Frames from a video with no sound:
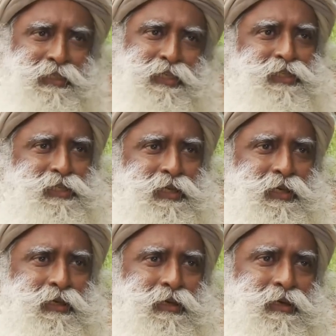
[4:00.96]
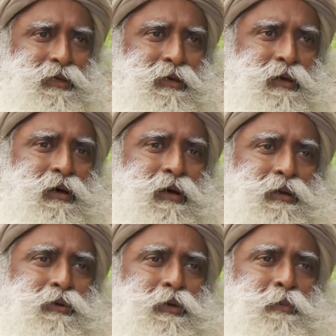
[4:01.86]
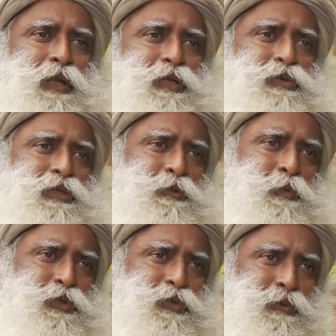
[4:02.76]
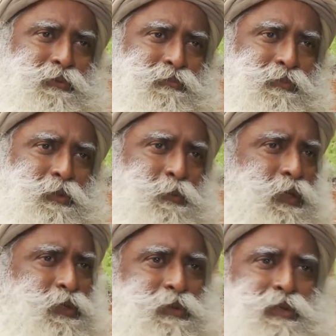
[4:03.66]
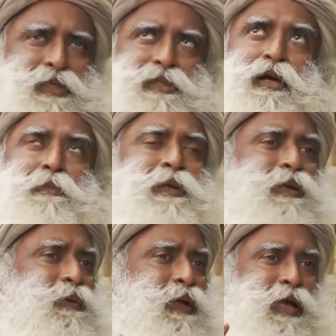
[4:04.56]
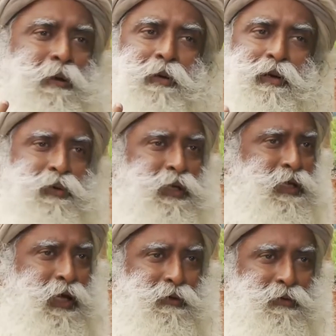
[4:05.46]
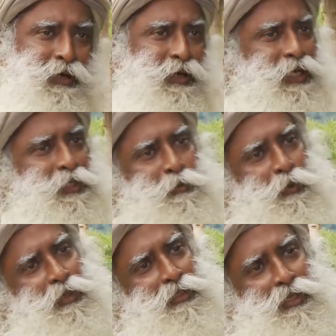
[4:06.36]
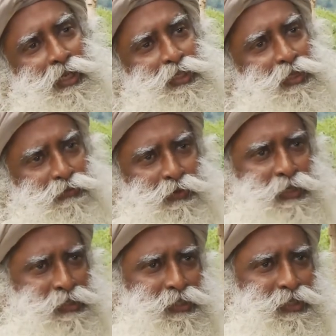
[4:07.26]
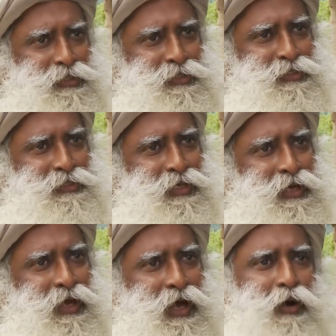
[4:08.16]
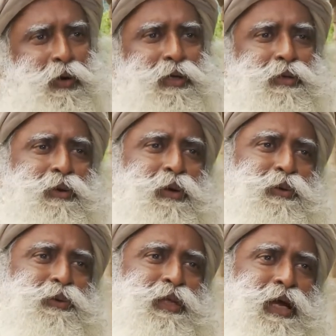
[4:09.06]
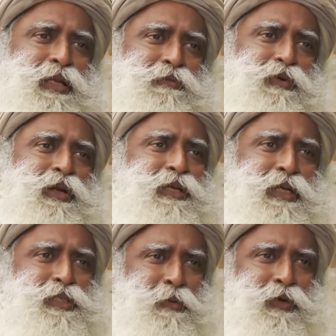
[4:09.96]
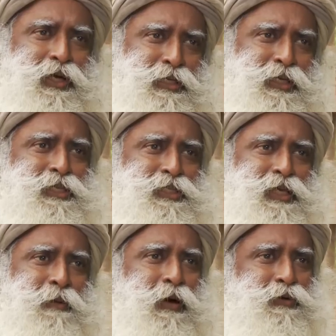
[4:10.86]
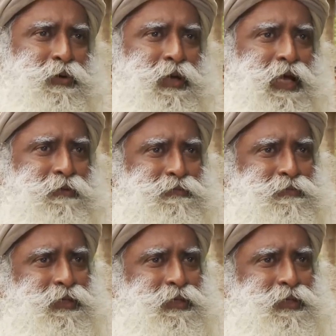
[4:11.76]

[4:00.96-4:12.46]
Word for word: intensely, you will be naturally spiritual. Spiritual does not mean looking up or looking down, exploring the nature of your existence. How can you not do that if you're intense, intense about your life?